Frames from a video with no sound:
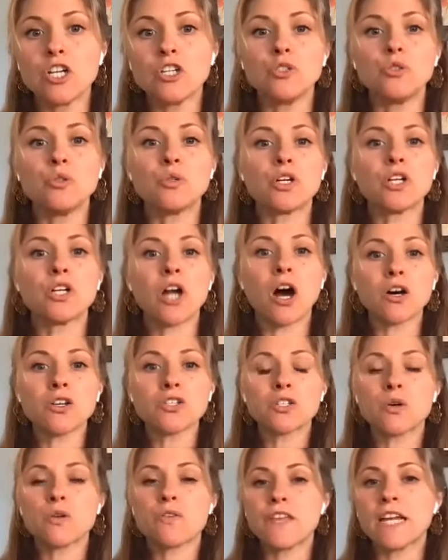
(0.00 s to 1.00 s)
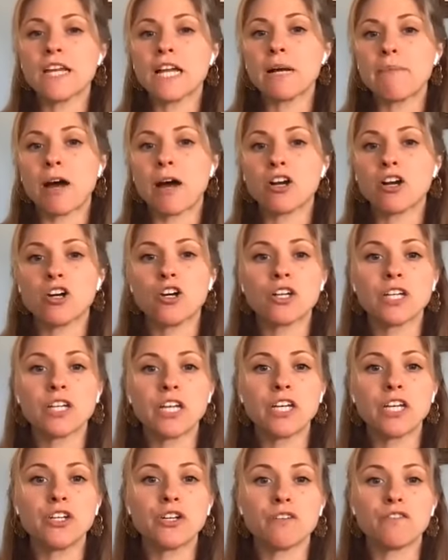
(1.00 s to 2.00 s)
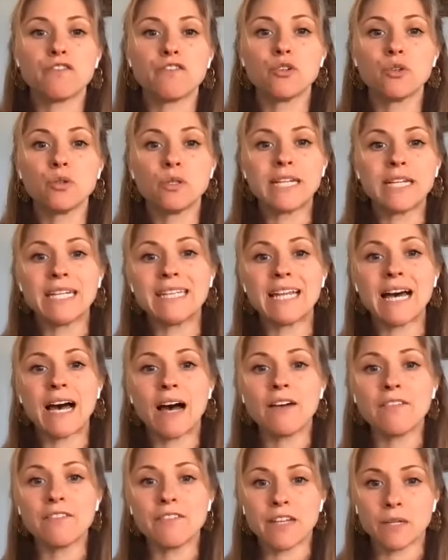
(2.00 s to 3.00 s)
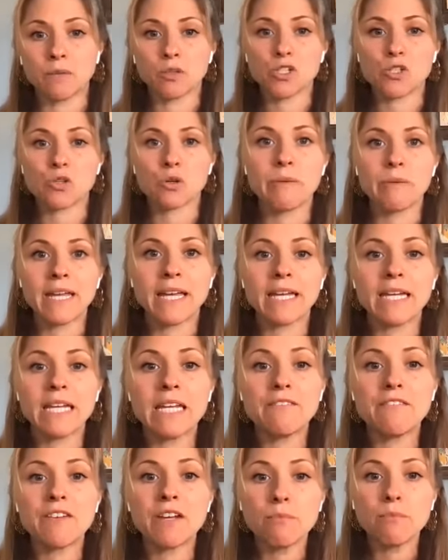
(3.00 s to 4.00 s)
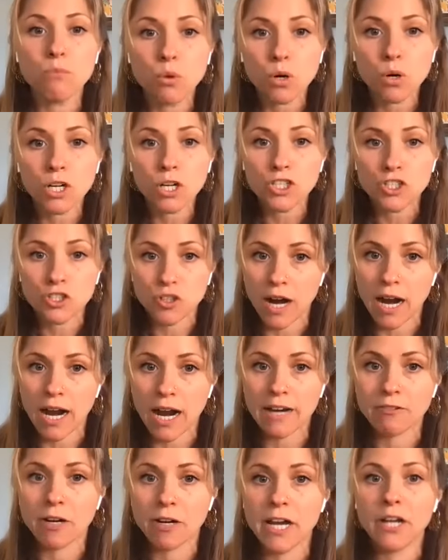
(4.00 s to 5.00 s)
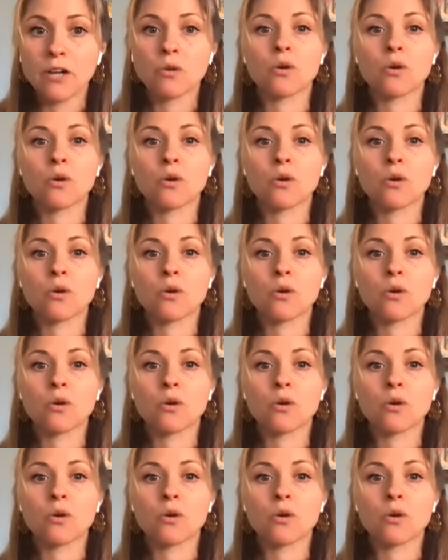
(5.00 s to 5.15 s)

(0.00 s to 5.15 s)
You could also think about cooking your food in the oven, which will make it even more dry, right?